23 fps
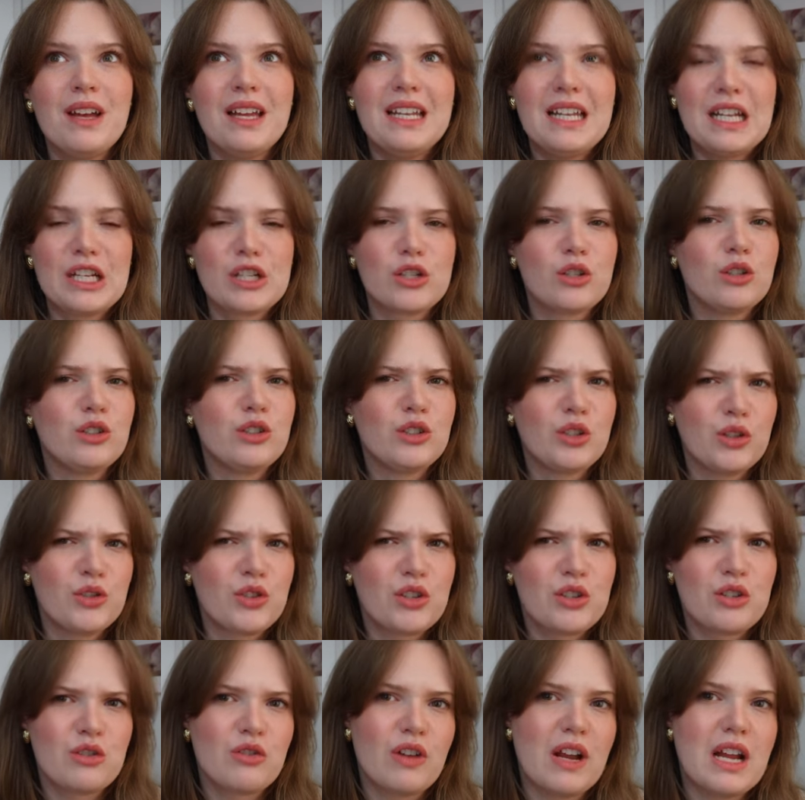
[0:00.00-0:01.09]
initial
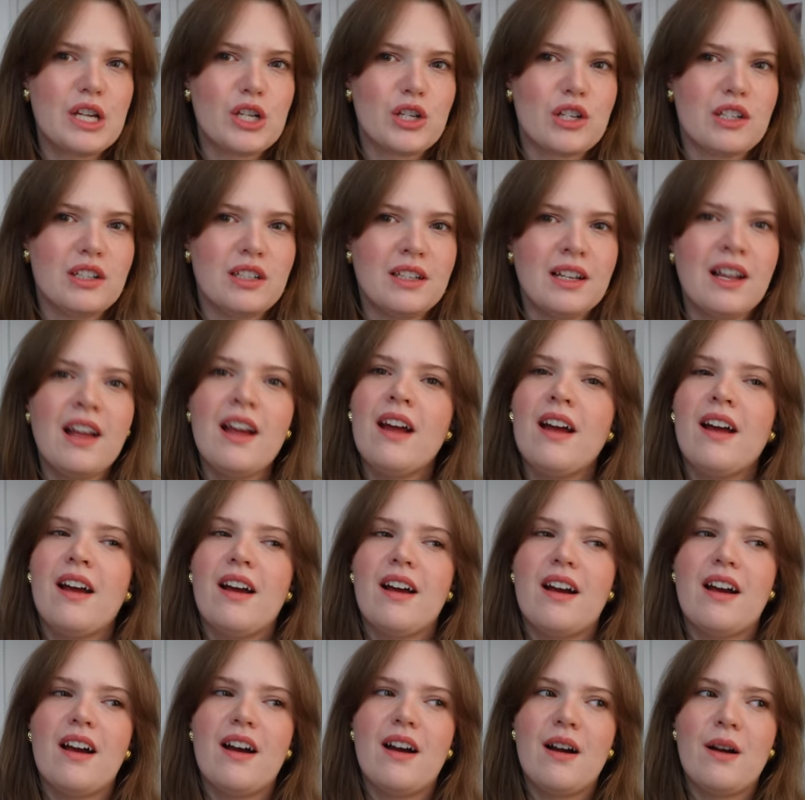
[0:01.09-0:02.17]
concentration.
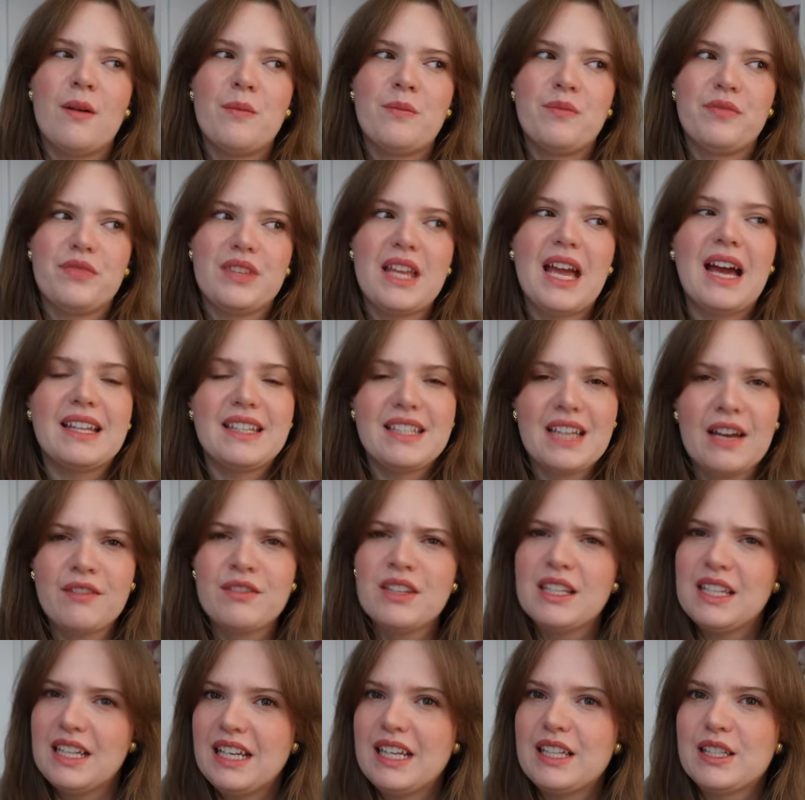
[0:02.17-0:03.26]

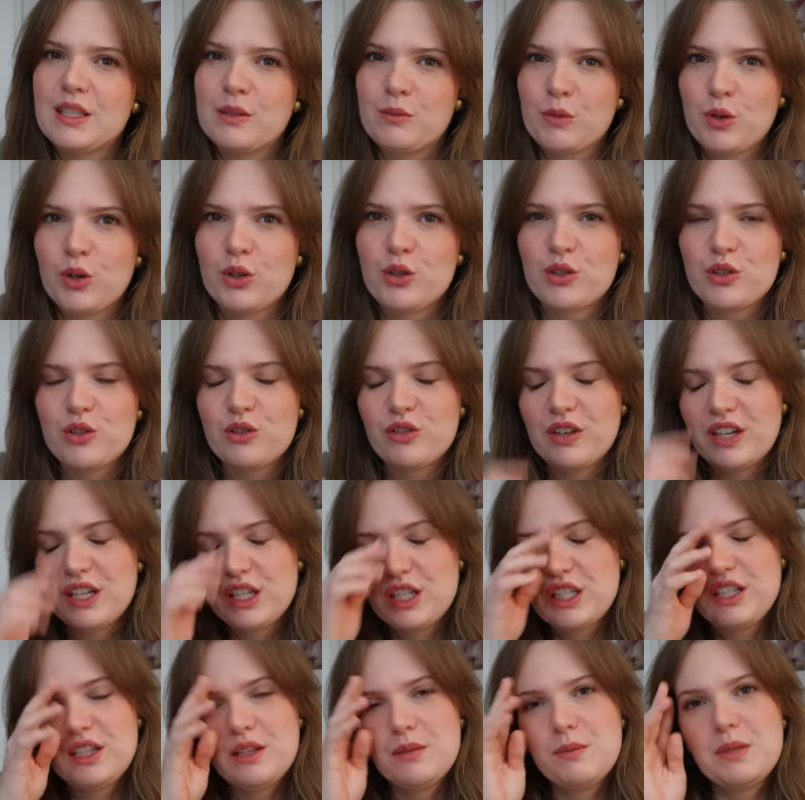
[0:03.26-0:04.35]
Definitely some
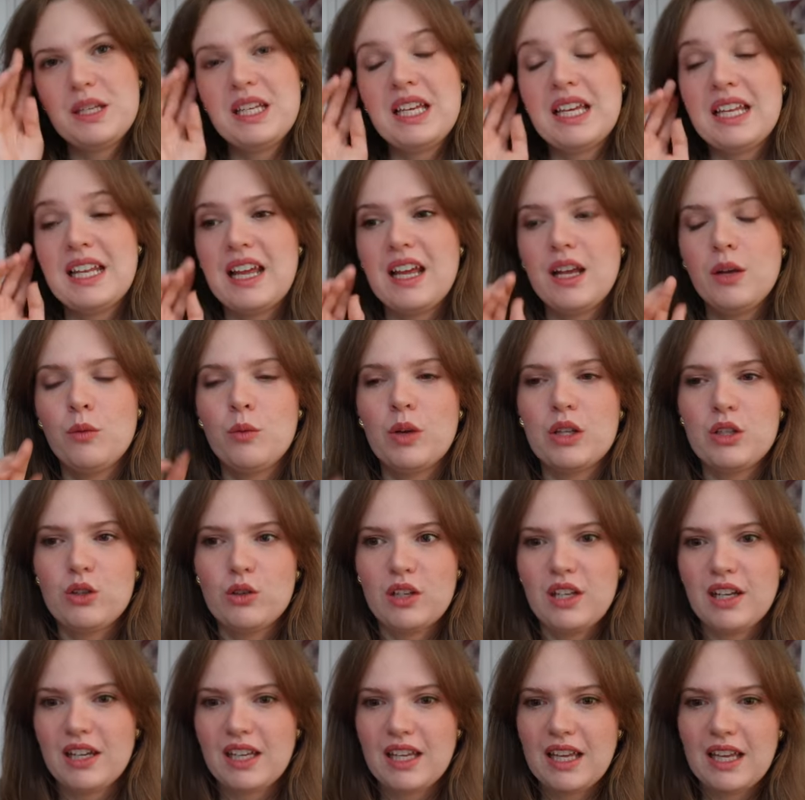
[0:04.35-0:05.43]
concentration in the beginning when you're
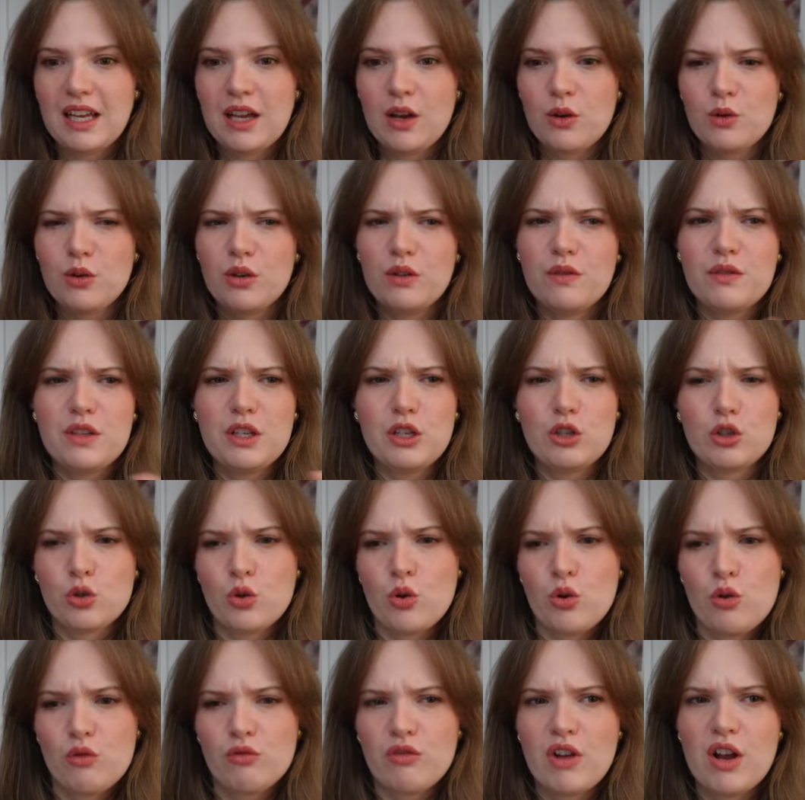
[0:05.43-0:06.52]
looking at all of these
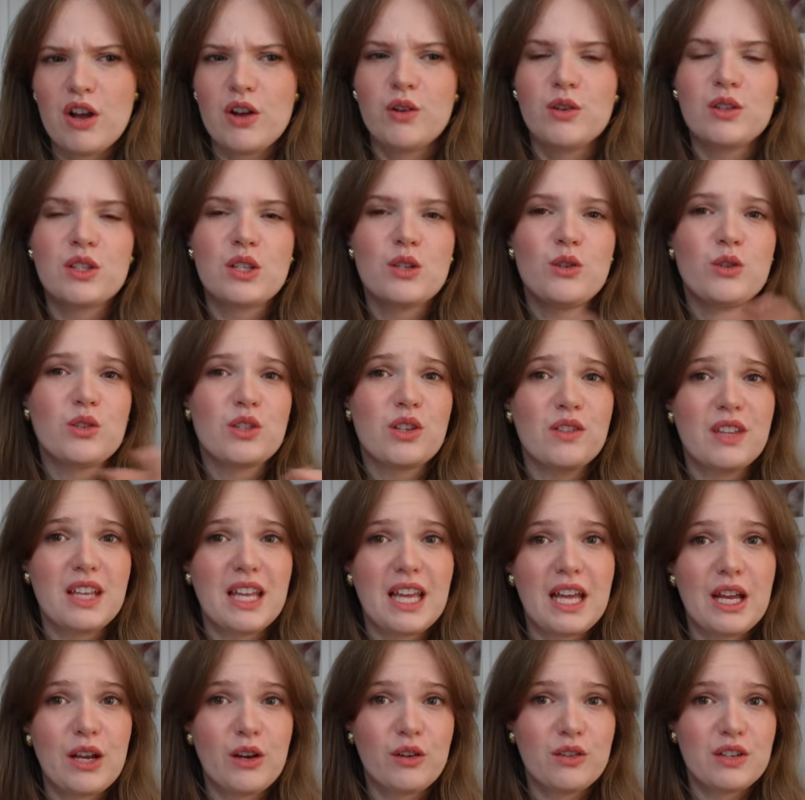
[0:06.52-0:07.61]
short rows and also
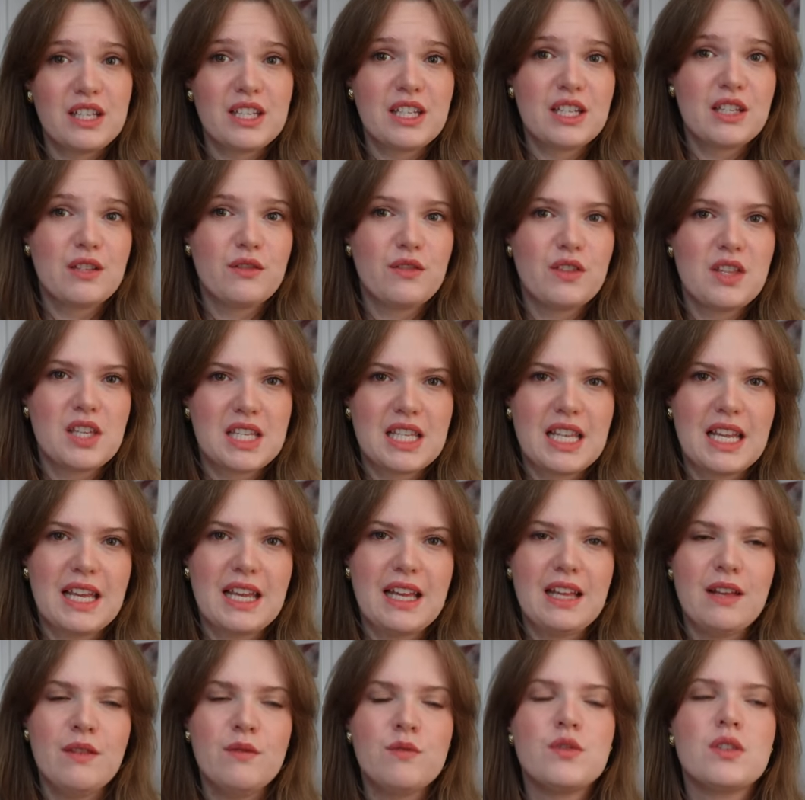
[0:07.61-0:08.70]
the increases for the
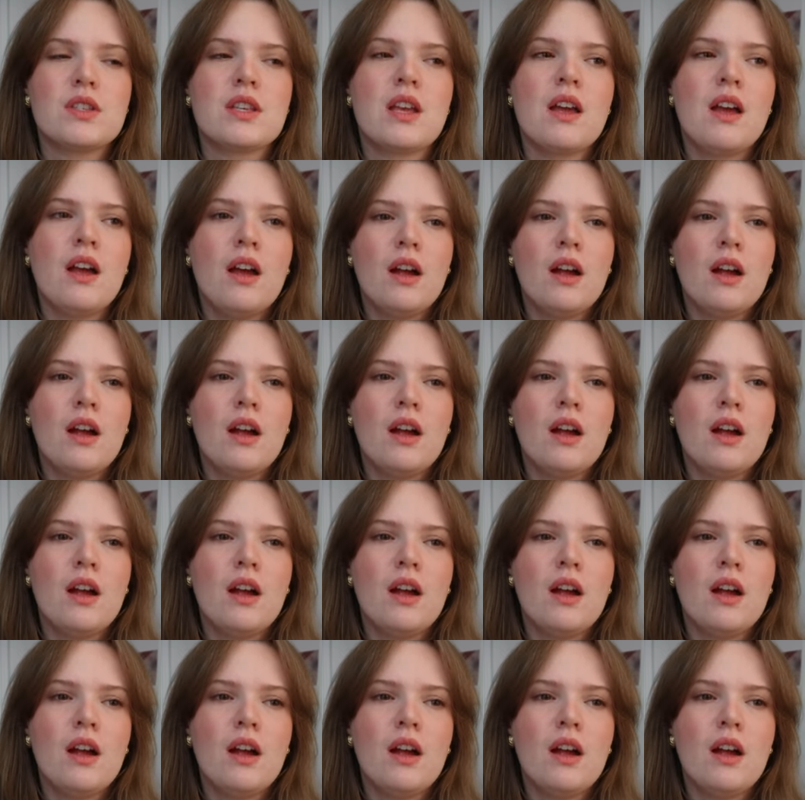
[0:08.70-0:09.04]
sleeves.